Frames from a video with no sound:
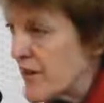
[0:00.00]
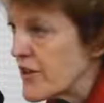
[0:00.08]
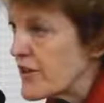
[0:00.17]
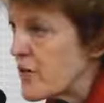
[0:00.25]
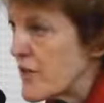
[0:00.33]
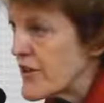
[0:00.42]

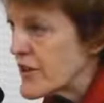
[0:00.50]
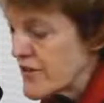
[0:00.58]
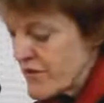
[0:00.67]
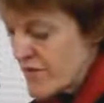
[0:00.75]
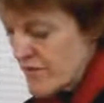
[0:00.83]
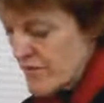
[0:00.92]
Under what
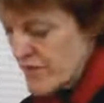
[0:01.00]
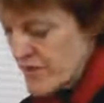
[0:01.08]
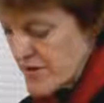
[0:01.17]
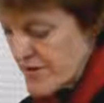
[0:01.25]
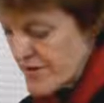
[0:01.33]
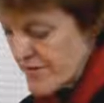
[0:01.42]

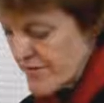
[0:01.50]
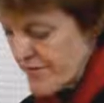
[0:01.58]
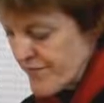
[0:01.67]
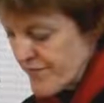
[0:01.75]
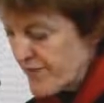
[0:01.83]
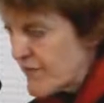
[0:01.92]
terms?
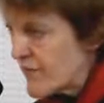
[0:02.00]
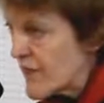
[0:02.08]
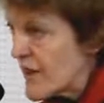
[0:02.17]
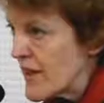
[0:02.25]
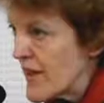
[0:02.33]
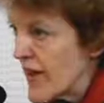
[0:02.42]

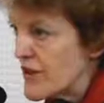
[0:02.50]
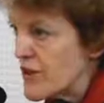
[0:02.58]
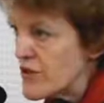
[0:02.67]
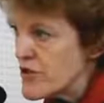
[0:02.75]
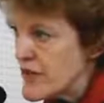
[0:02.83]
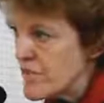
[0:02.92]
And
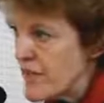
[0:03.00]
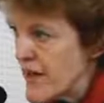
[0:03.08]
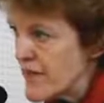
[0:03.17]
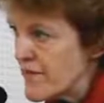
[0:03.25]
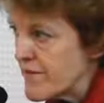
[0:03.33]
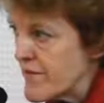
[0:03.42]
who should
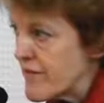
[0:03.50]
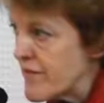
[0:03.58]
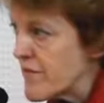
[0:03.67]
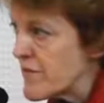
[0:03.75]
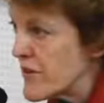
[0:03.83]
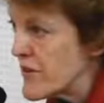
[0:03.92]
benefit
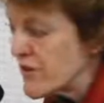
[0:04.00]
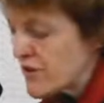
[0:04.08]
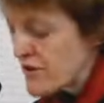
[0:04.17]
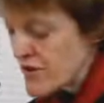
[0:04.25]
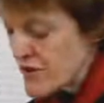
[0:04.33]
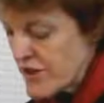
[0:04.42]
from
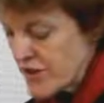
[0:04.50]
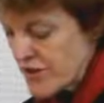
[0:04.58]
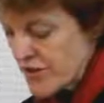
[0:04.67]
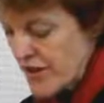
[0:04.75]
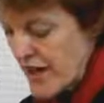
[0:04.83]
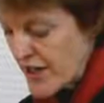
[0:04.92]
resource
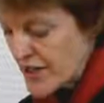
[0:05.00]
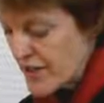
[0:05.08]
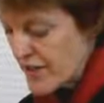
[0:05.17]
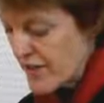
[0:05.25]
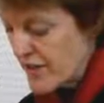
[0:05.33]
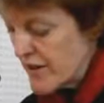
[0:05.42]

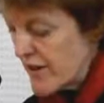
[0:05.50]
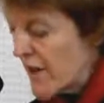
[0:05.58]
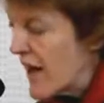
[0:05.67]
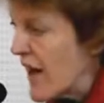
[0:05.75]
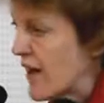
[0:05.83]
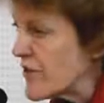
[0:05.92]
extraction?
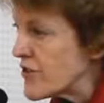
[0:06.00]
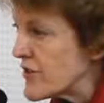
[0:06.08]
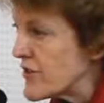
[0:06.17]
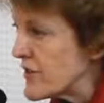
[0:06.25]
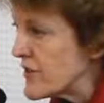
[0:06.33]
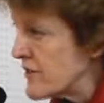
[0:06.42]
How should
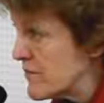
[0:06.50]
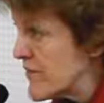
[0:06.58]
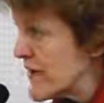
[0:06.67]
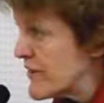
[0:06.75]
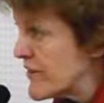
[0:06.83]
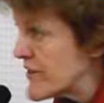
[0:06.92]
the
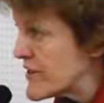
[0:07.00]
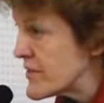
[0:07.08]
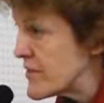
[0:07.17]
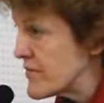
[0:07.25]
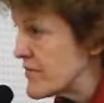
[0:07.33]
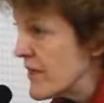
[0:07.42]

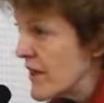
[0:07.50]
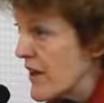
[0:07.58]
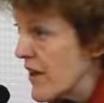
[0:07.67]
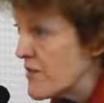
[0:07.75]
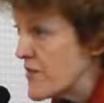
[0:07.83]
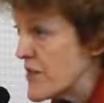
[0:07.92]
benefits
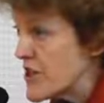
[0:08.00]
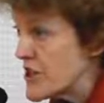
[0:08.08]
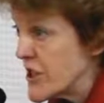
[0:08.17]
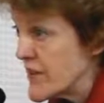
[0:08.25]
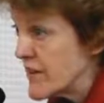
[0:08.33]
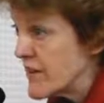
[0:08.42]
uh, be
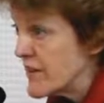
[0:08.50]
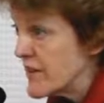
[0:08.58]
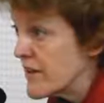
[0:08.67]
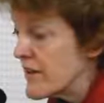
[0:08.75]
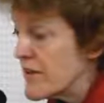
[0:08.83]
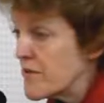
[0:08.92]
shared
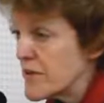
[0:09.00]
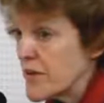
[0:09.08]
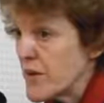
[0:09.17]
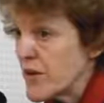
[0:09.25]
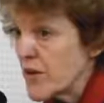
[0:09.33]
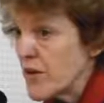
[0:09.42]

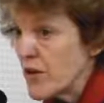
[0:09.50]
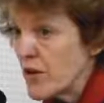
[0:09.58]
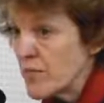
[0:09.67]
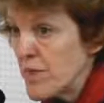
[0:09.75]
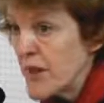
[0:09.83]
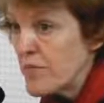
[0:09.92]
between the
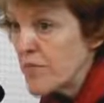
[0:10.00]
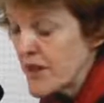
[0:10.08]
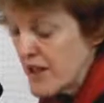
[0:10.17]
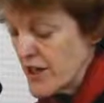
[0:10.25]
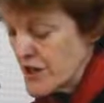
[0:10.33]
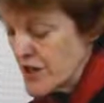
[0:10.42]
local
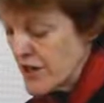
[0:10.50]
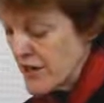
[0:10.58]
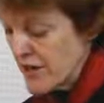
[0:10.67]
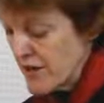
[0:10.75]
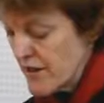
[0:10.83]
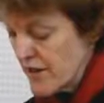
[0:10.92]

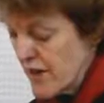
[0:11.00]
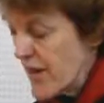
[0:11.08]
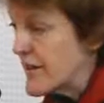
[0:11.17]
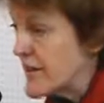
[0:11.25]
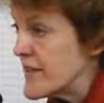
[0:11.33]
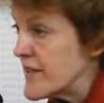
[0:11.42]
population
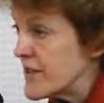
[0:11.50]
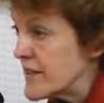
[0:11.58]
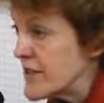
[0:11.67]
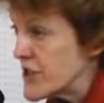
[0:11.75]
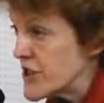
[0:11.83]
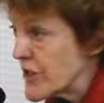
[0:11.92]
and the
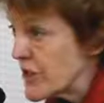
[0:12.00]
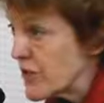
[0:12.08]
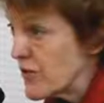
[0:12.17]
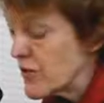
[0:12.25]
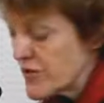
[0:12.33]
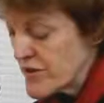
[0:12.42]
distant
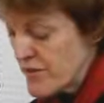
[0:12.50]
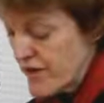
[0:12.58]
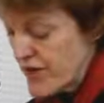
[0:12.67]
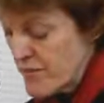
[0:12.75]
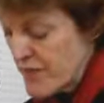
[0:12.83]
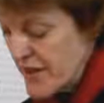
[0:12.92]
shareholders of
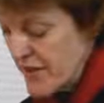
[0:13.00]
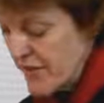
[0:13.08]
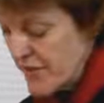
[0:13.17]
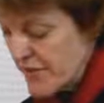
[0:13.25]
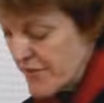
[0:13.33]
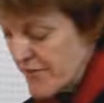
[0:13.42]

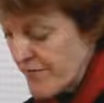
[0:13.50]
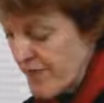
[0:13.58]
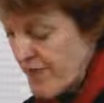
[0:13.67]
companies?